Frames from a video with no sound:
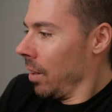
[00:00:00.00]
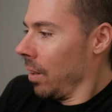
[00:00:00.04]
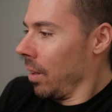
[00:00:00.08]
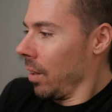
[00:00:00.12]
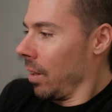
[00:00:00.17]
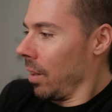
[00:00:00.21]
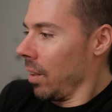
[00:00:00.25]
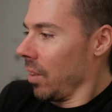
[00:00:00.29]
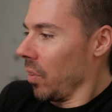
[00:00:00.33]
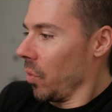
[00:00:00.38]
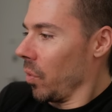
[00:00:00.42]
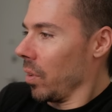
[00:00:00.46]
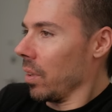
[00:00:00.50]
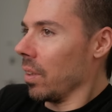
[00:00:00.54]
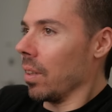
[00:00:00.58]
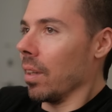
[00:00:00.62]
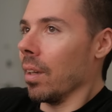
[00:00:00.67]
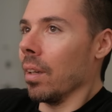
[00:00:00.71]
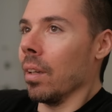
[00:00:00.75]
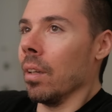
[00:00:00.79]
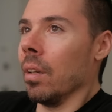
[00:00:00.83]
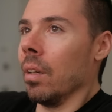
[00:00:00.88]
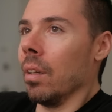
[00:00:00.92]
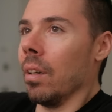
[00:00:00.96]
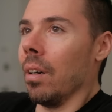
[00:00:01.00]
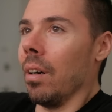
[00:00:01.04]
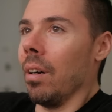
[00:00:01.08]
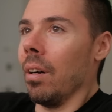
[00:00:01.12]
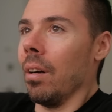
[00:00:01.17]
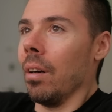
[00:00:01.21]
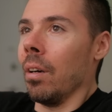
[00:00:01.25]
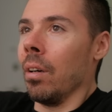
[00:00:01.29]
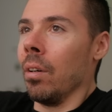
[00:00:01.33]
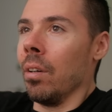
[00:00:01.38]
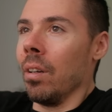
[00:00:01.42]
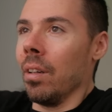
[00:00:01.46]
That's what the...
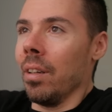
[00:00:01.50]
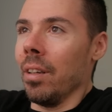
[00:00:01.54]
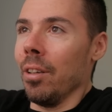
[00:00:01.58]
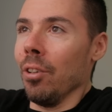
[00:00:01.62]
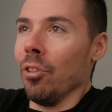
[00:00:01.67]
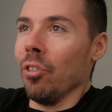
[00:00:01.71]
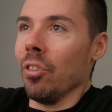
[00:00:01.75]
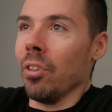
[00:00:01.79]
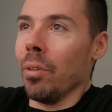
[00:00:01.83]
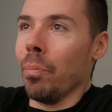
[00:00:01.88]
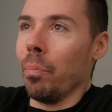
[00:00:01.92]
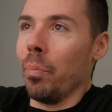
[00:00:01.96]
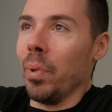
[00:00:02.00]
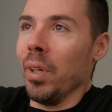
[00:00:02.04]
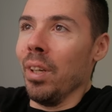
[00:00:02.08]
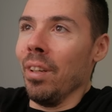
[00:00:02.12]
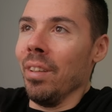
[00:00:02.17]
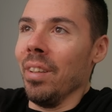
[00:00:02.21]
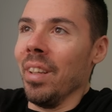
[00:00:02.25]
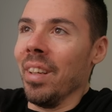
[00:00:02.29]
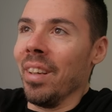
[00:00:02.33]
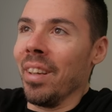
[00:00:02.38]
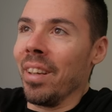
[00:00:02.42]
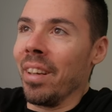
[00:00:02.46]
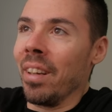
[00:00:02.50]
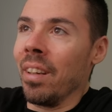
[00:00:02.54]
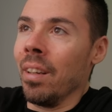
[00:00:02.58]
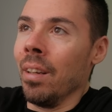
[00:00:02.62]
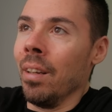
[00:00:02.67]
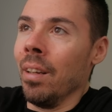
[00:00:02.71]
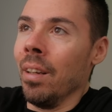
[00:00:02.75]
Oh, here's a building.